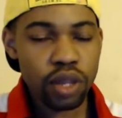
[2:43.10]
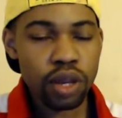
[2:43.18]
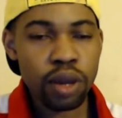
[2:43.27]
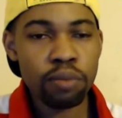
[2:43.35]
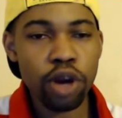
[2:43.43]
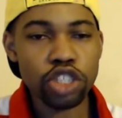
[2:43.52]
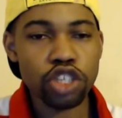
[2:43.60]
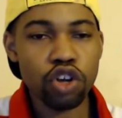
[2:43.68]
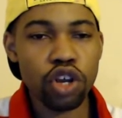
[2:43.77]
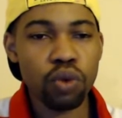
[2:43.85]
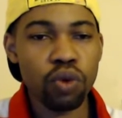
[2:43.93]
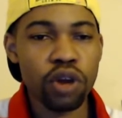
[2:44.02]

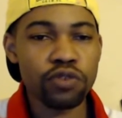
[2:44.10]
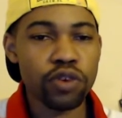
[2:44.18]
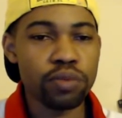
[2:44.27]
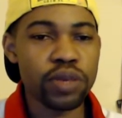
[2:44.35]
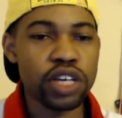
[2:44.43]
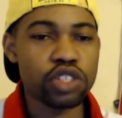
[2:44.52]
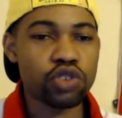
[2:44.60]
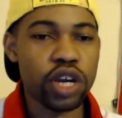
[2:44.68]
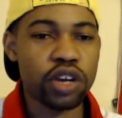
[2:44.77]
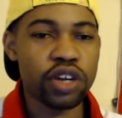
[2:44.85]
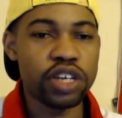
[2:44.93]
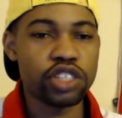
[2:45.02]
Barcelona won from the
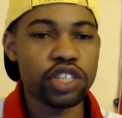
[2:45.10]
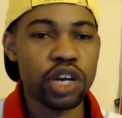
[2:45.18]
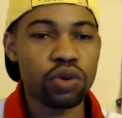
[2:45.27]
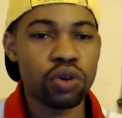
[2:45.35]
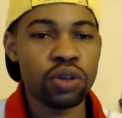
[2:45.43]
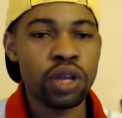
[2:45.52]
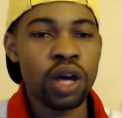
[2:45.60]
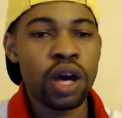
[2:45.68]
striker in general.